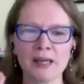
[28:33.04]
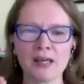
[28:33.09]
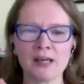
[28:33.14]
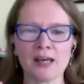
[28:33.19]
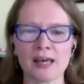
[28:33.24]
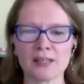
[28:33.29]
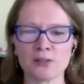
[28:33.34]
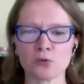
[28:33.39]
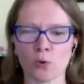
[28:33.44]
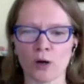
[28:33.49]

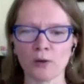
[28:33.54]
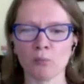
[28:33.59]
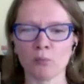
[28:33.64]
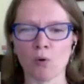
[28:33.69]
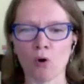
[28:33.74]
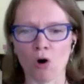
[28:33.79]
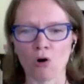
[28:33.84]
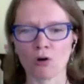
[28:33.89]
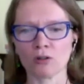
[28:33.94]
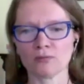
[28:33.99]
I add one
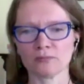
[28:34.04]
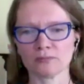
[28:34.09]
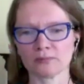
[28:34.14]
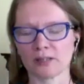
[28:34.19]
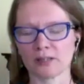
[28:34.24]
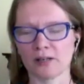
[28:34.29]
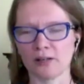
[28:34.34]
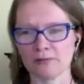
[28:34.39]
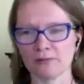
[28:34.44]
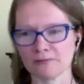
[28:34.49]
more
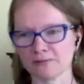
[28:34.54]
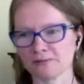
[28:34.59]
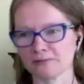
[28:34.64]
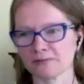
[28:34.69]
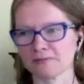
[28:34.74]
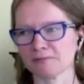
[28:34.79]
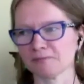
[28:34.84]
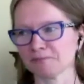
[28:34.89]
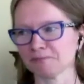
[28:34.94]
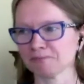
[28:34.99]
kind of
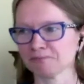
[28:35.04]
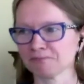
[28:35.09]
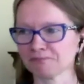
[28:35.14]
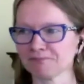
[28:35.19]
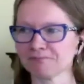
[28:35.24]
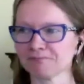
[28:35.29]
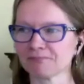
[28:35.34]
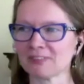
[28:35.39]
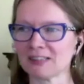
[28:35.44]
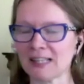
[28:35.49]

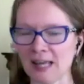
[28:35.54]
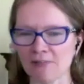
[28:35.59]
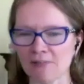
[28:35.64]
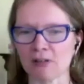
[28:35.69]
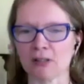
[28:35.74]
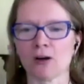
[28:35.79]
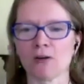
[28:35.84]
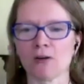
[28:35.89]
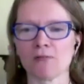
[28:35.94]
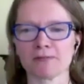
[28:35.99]

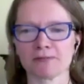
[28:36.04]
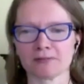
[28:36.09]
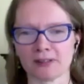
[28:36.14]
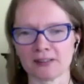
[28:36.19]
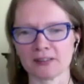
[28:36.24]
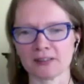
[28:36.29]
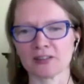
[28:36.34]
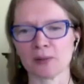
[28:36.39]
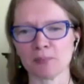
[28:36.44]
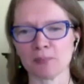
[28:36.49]
level of
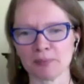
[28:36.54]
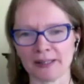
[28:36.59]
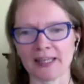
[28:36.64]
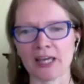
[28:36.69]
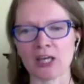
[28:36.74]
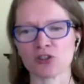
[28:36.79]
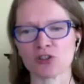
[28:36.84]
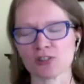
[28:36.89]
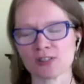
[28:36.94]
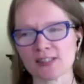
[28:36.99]

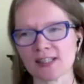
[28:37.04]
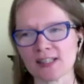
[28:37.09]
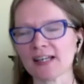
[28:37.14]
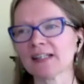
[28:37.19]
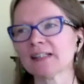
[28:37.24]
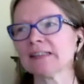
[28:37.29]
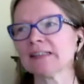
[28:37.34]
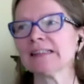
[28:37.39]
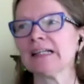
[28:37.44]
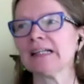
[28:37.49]
complications
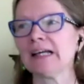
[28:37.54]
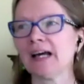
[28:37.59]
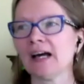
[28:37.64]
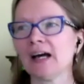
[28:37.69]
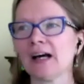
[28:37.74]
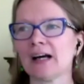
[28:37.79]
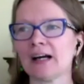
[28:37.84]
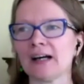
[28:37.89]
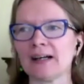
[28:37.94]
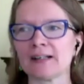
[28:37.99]
there?
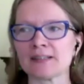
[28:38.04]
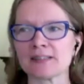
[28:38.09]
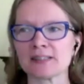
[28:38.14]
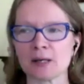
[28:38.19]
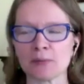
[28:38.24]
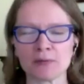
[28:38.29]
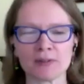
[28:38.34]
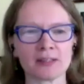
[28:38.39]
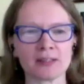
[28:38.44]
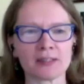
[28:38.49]

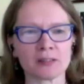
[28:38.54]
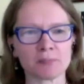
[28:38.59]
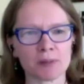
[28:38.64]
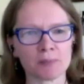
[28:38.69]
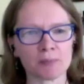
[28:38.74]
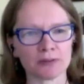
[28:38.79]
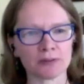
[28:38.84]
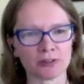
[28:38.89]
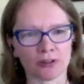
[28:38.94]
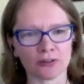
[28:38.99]
Something that
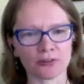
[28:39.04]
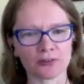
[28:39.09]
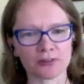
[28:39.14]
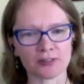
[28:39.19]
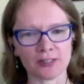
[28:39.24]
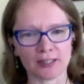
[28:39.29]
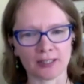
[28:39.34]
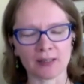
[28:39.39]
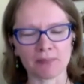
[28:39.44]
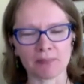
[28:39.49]
people don't
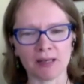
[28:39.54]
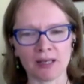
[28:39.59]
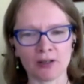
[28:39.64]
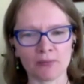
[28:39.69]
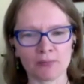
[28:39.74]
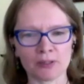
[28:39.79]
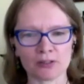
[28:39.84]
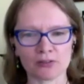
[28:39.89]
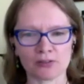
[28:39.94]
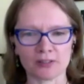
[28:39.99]
think about
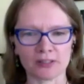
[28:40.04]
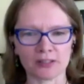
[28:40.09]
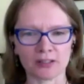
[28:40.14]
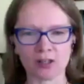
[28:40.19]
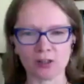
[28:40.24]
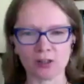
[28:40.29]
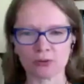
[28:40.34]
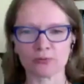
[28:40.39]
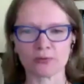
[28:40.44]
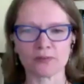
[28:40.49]
because they think,
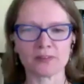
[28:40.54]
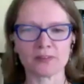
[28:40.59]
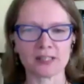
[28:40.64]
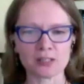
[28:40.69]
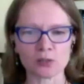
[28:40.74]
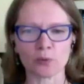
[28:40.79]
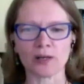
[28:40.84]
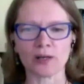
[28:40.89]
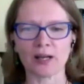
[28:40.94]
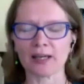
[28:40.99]
oh,
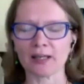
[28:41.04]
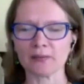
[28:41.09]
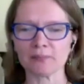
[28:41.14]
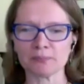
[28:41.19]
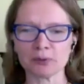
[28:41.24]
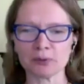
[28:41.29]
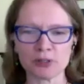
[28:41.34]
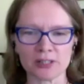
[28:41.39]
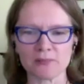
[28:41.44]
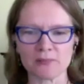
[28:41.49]
this one I can
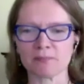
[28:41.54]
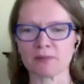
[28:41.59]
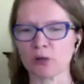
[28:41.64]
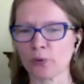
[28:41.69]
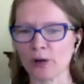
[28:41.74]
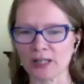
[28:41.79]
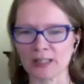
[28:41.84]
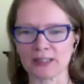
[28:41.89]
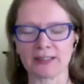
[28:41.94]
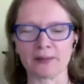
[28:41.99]
put in
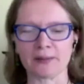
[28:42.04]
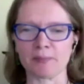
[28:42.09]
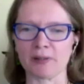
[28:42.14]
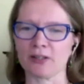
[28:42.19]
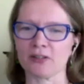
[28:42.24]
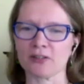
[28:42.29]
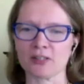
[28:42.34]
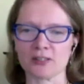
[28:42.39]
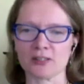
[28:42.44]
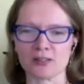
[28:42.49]
quickly
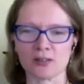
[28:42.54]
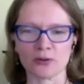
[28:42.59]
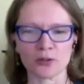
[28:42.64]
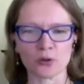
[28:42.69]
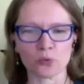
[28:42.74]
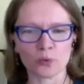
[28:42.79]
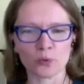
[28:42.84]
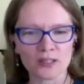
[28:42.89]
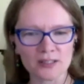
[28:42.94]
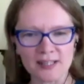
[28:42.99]
because it's on the
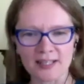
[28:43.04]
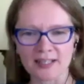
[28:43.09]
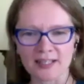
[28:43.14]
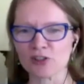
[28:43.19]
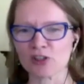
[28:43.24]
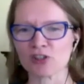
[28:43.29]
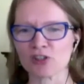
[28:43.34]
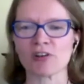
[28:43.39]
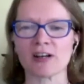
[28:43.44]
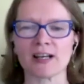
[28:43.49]
wheels, I can
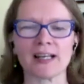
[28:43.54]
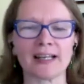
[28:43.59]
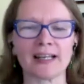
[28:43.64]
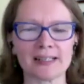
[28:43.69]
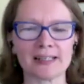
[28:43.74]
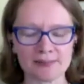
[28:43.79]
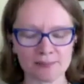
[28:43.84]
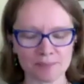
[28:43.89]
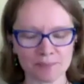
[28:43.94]
just drag it in.